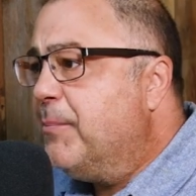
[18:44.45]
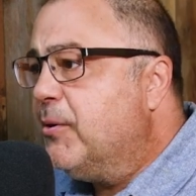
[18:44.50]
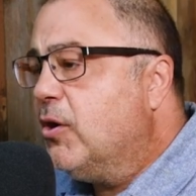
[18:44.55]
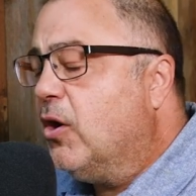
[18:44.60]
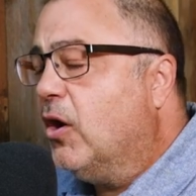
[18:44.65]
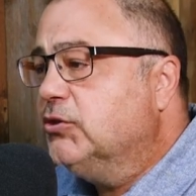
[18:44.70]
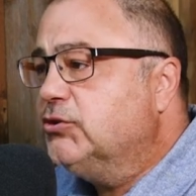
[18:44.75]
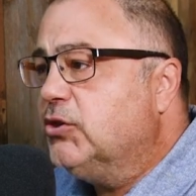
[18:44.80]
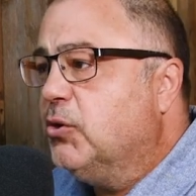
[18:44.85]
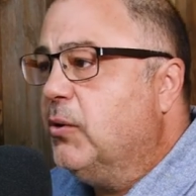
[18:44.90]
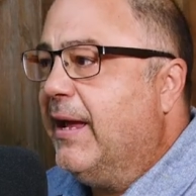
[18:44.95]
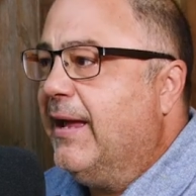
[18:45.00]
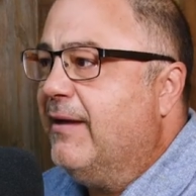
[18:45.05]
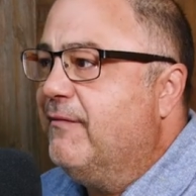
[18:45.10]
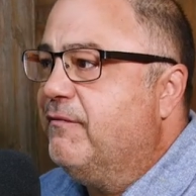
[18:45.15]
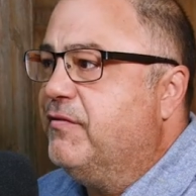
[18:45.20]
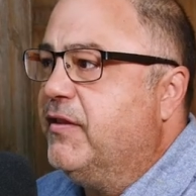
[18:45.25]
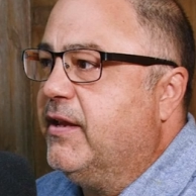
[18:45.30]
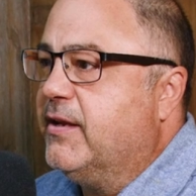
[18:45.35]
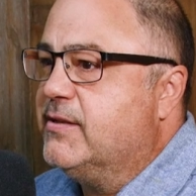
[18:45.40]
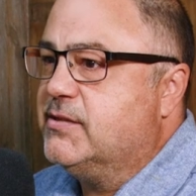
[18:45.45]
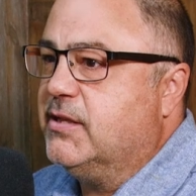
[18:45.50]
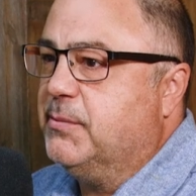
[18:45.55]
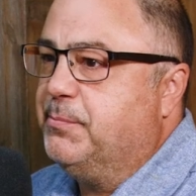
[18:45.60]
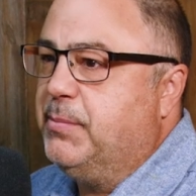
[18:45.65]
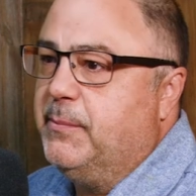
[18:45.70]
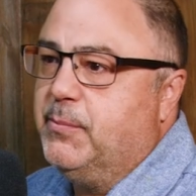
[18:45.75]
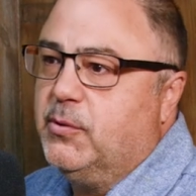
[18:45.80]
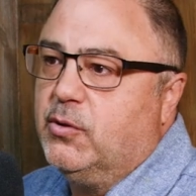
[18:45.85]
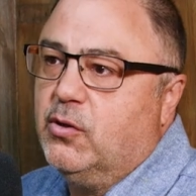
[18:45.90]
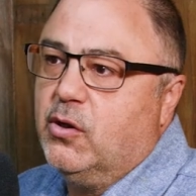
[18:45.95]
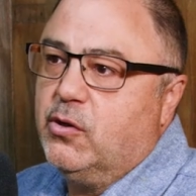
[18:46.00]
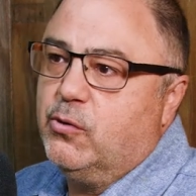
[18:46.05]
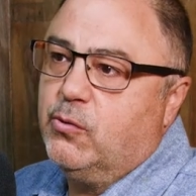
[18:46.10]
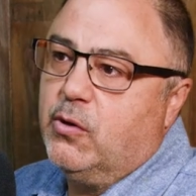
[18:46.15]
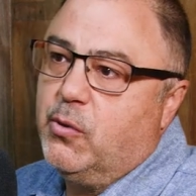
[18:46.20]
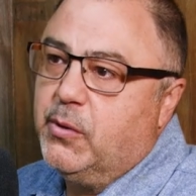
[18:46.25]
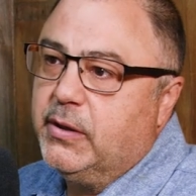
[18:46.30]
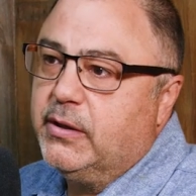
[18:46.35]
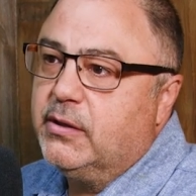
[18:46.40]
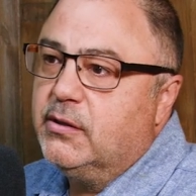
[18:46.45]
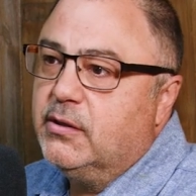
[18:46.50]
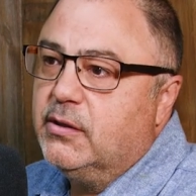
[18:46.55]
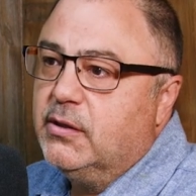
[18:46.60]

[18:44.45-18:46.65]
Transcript: but also have things that people aren't growing.